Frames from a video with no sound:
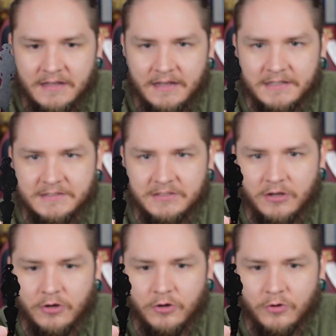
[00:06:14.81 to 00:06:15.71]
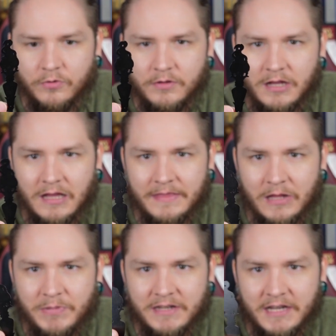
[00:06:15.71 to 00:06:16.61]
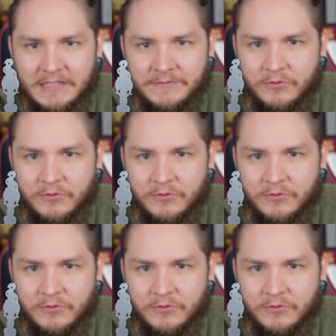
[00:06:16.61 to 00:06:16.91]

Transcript: and so that'd be nice